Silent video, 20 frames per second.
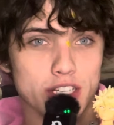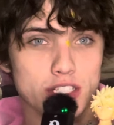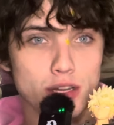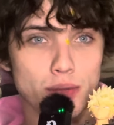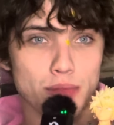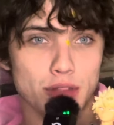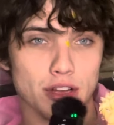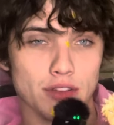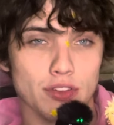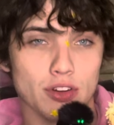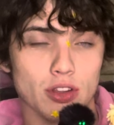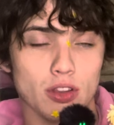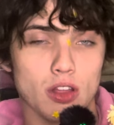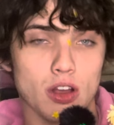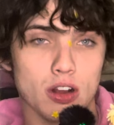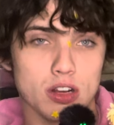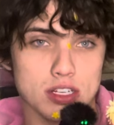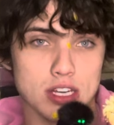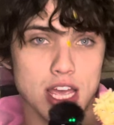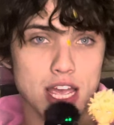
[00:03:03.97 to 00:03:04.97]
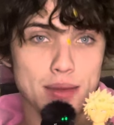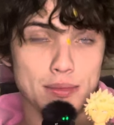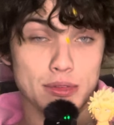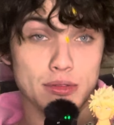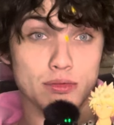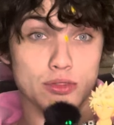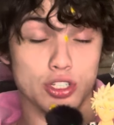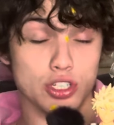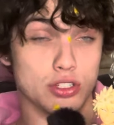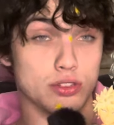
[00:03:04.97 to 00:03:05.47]
something for a long time
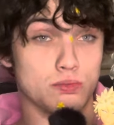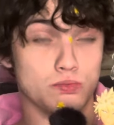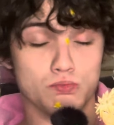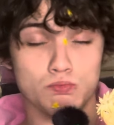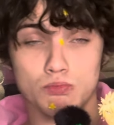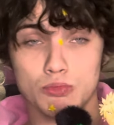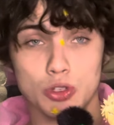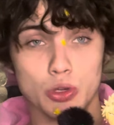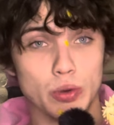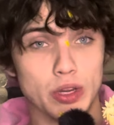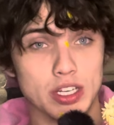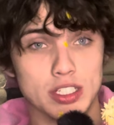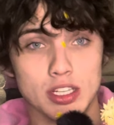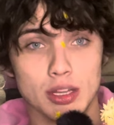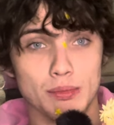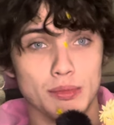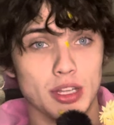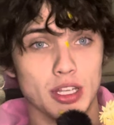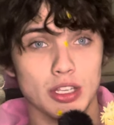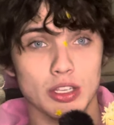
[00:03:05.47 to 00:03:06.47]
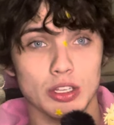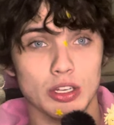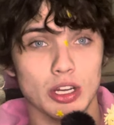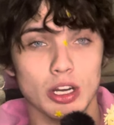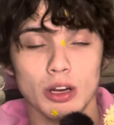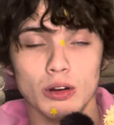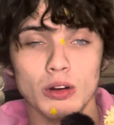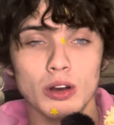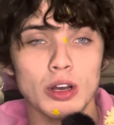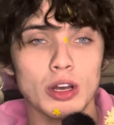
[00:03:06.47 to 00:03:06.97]
and just doing something, you
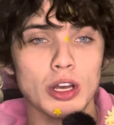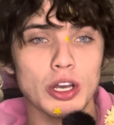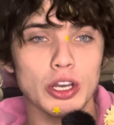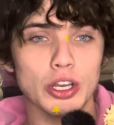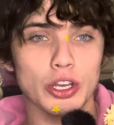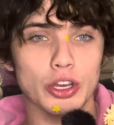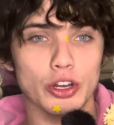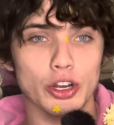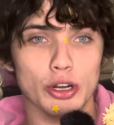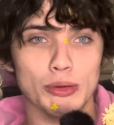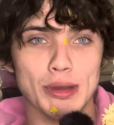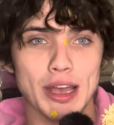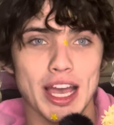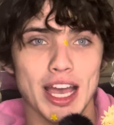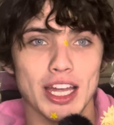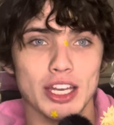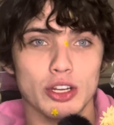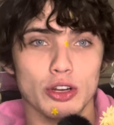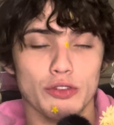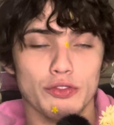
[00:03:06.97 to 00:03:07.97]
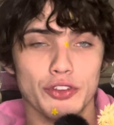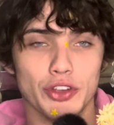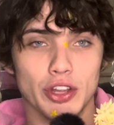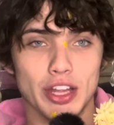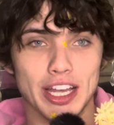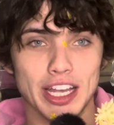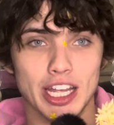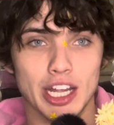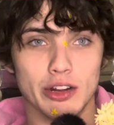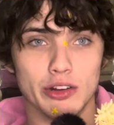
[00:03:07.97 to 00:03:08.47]
know, good or bad, don't feel
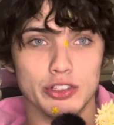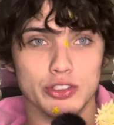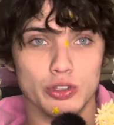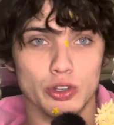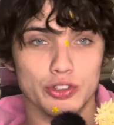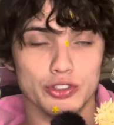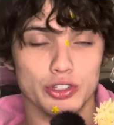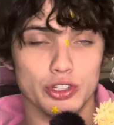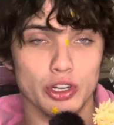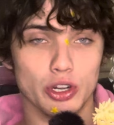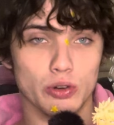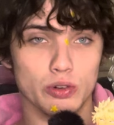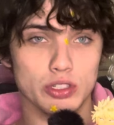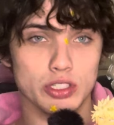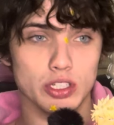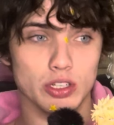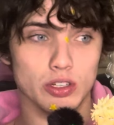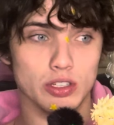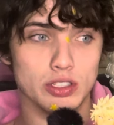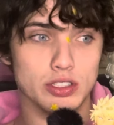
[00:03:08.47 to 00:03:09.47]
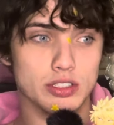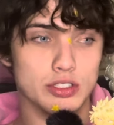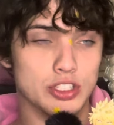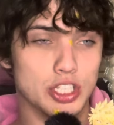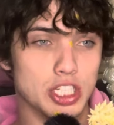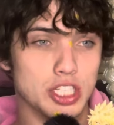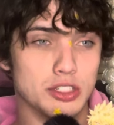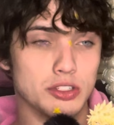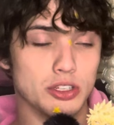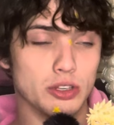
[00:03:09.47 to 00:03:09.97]
like it, results or no results,
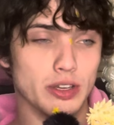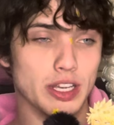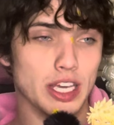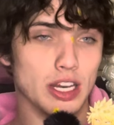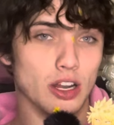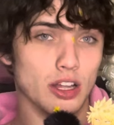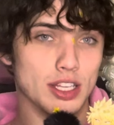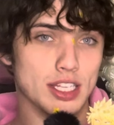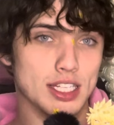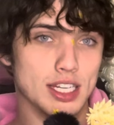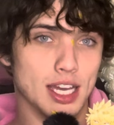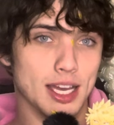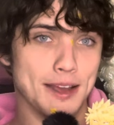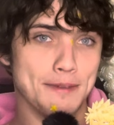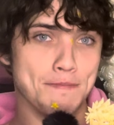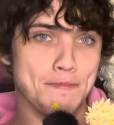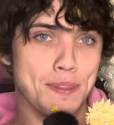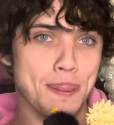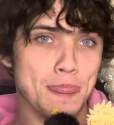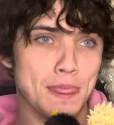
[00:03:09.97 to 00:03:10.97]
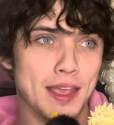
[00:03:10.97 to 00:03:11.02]
just doing it all the time.